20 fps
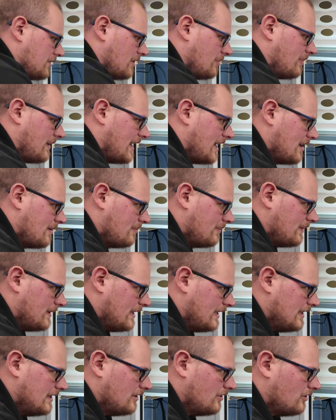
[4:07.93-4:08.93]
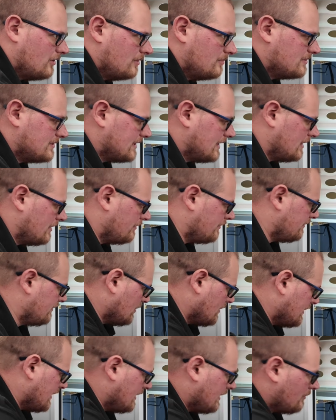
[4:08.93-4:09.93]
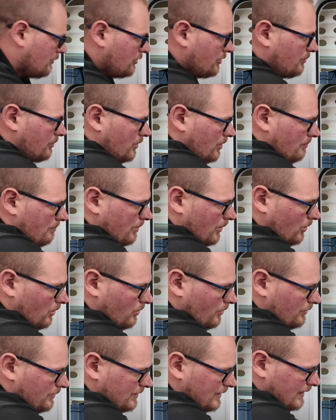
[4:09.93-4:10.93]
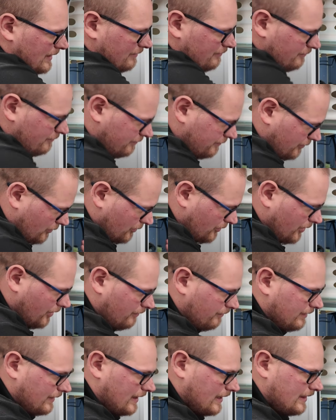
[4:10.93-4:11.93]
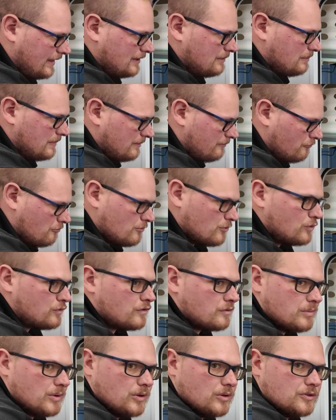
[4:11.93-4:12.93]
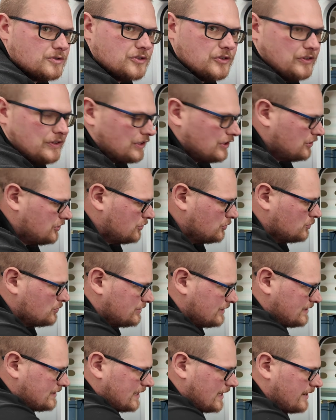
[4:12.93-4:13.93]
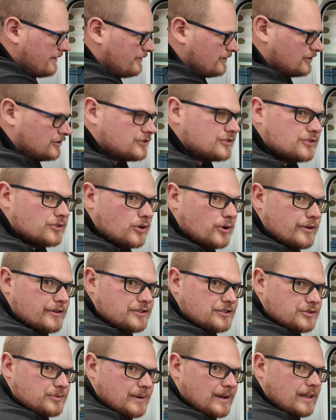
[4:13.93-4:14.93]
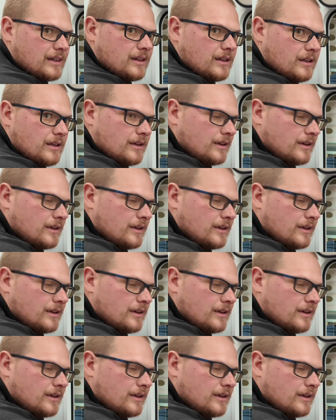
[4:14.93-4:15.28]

going to pipe it in all himself. And then I'm going to put a board in front of that that'll be removable, so he can use this area as storage as well.